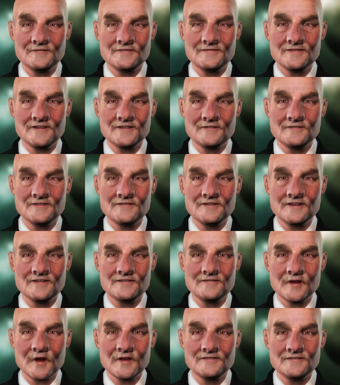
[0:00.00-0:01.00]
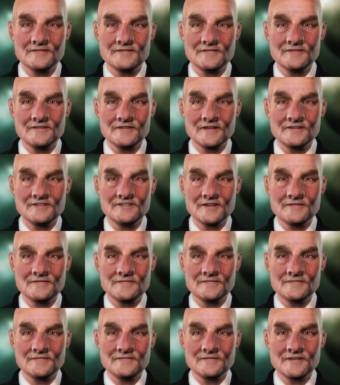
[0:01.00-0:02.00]
candle in a bottle
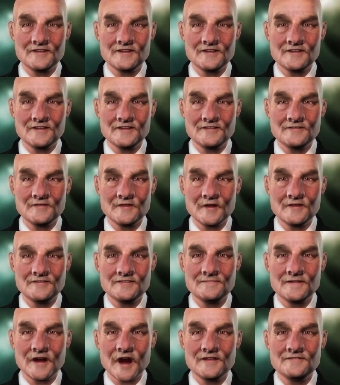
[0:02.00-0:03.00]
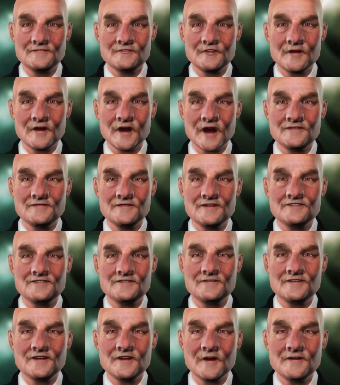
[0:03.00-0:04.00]
principle, only on a much larger
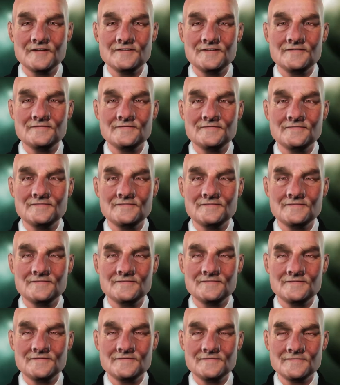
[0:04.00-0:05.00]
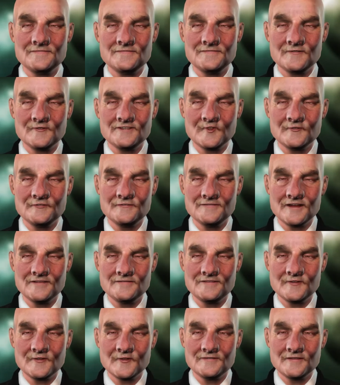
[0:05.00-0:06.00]
scale. The simple
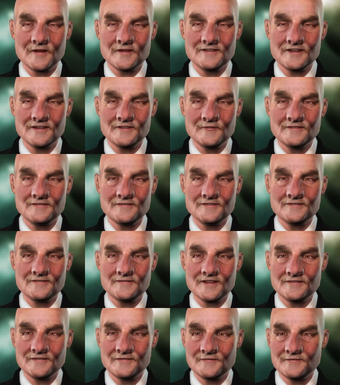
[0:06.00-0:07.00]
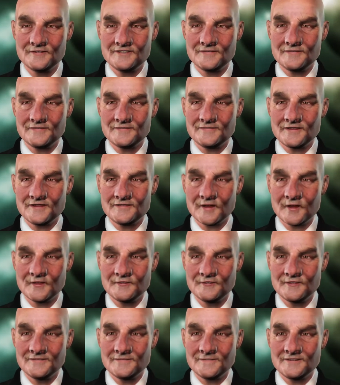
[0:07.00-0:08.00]
chemical engine experiment
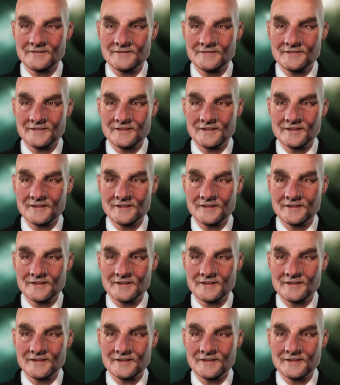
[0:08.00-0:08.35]
involves a bottle